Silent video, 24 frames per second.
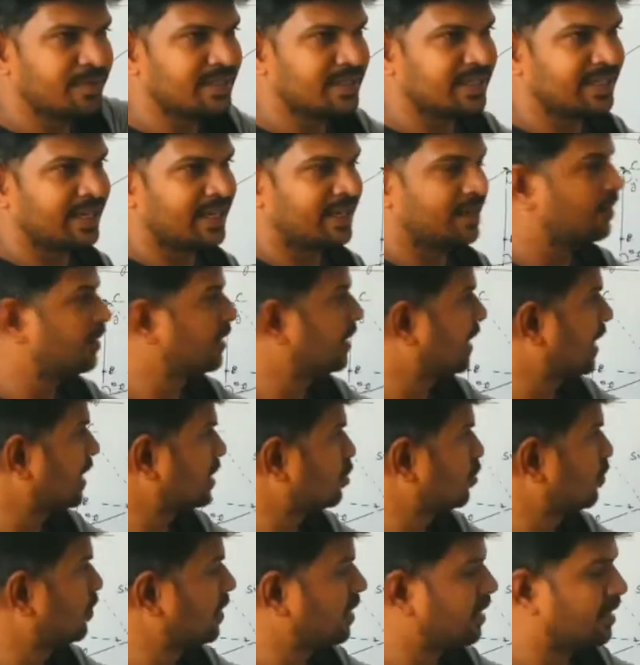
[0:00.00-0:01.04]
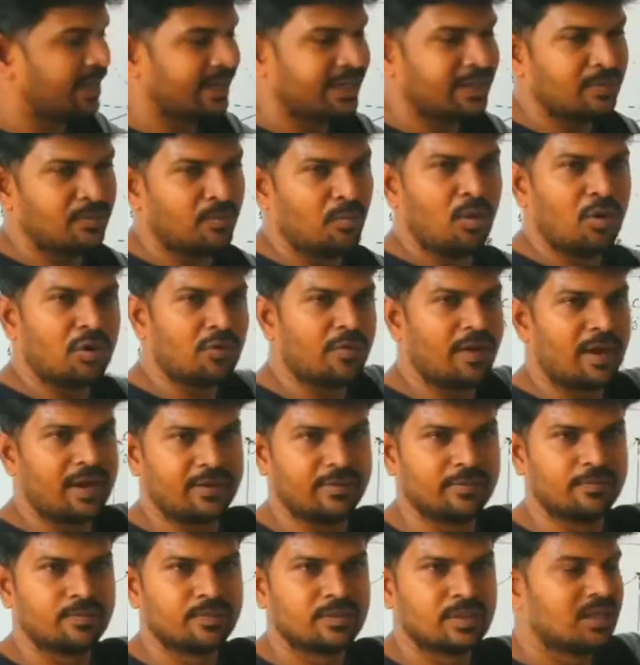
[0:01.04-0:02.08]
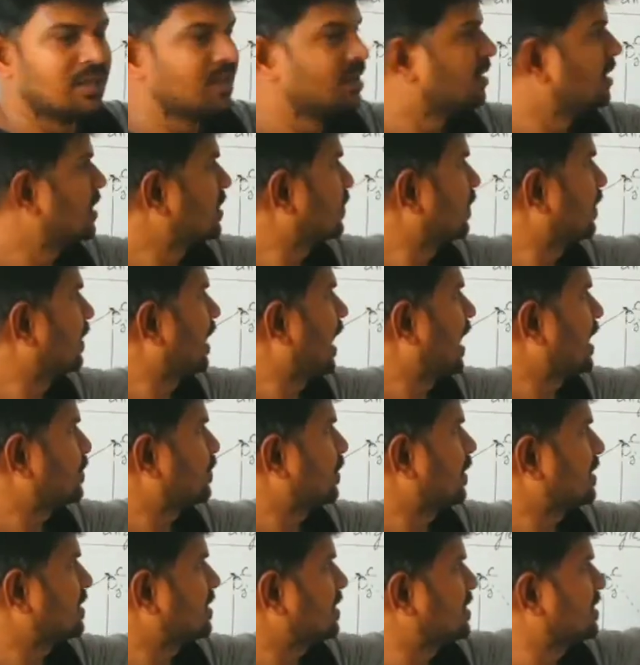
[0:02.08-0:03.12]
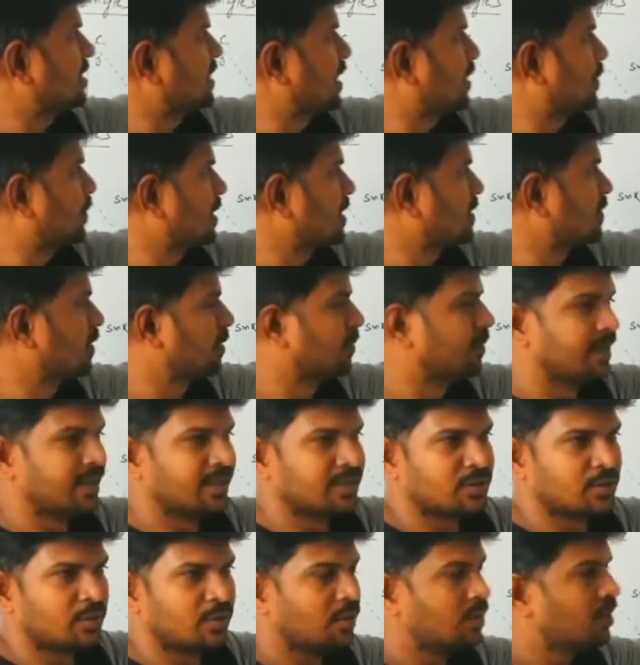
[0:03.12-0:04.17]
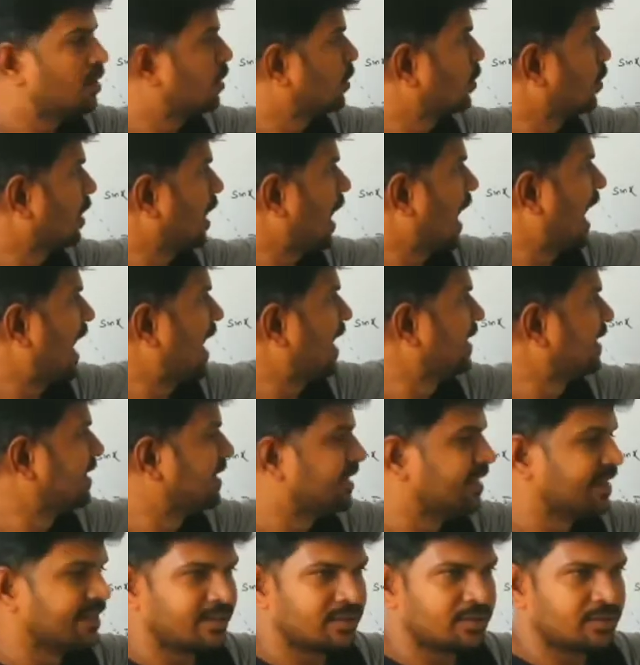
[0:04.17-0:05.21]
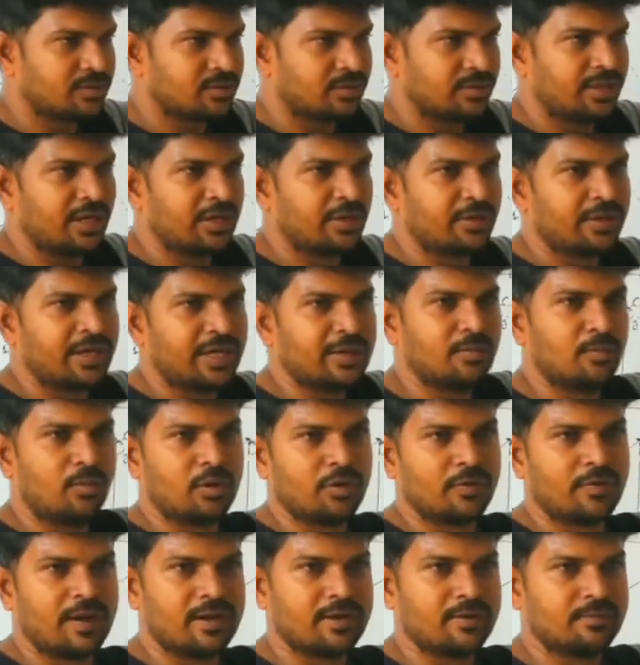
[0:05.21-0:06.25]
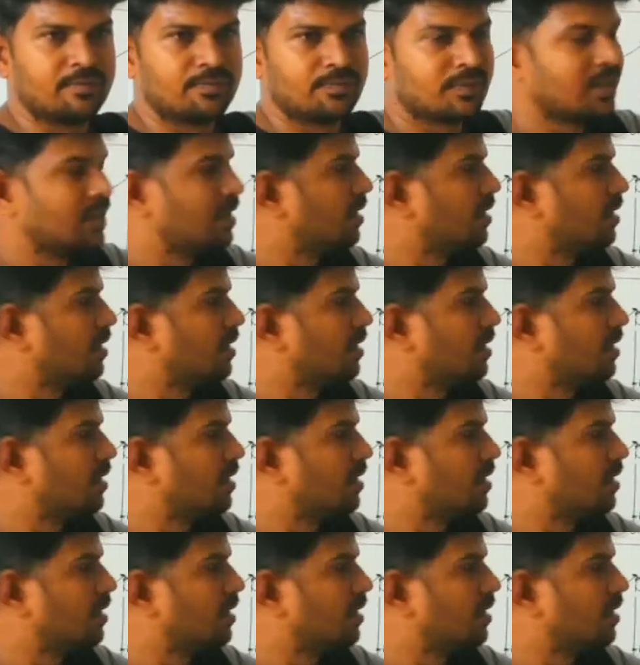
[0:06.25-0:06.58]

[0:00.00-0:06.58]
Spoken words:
means it has to be get more value. That's why as plus is here, plus will be there. So you are adding here in order to get more value.